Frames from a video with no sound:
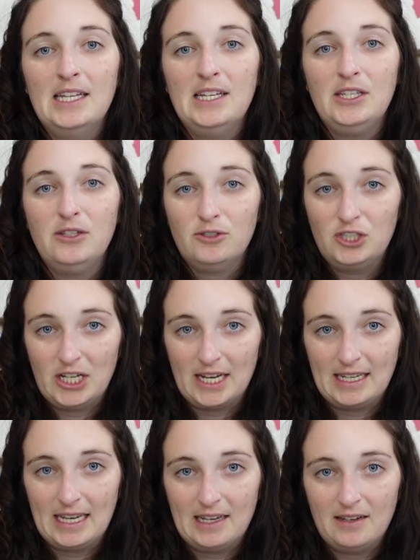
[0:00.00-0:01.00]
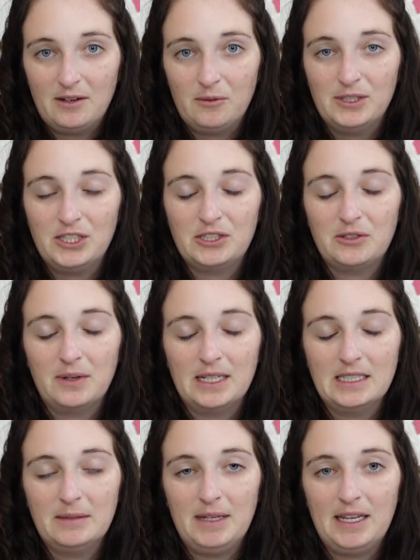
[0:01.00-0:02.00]
you check in, which is
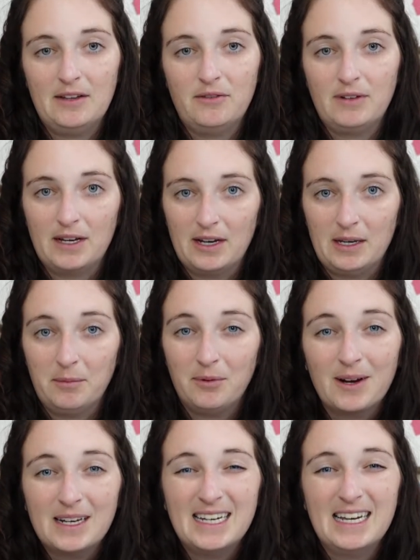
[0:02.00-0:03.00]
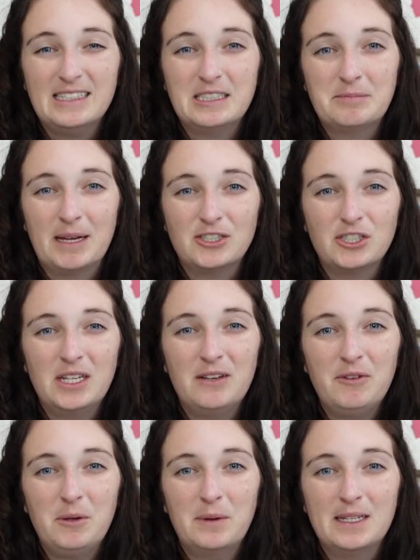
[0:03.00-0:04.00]
going to be very important, especially
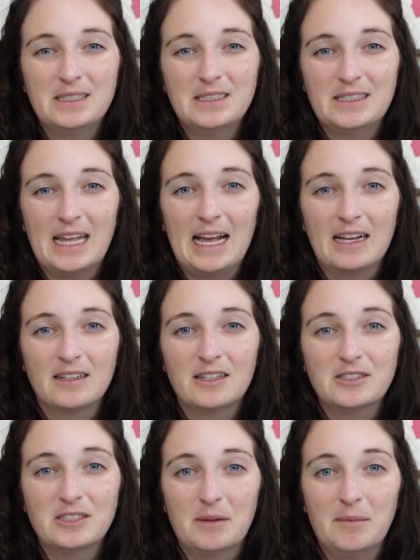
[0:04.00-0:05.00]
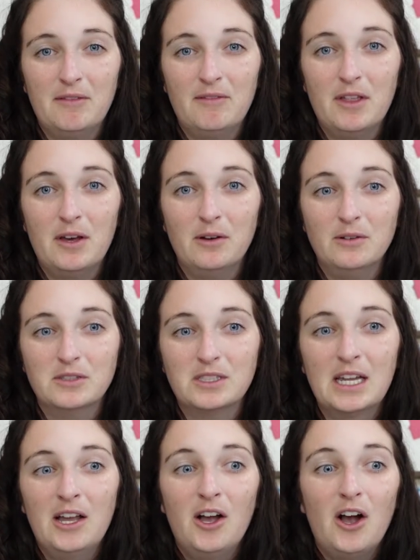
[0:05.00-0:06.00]
if you want to snag some of those
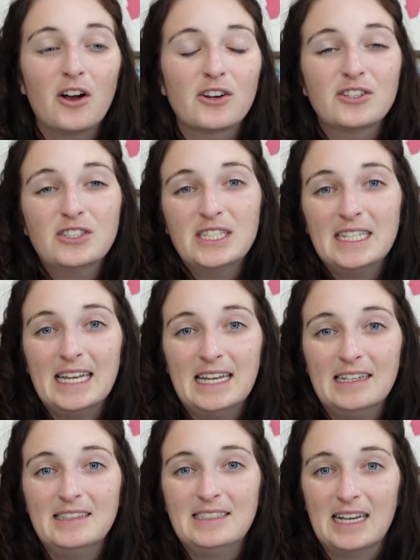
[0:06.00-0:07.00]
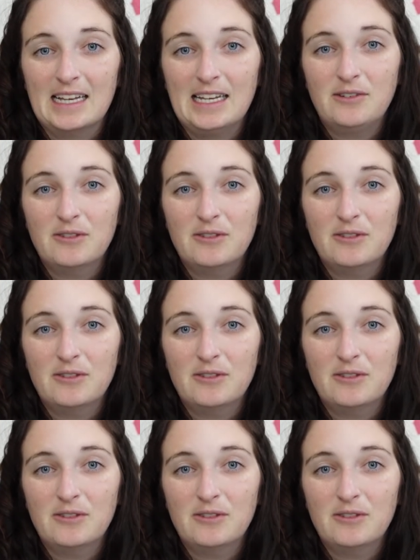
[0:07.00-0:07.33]
harder to get dining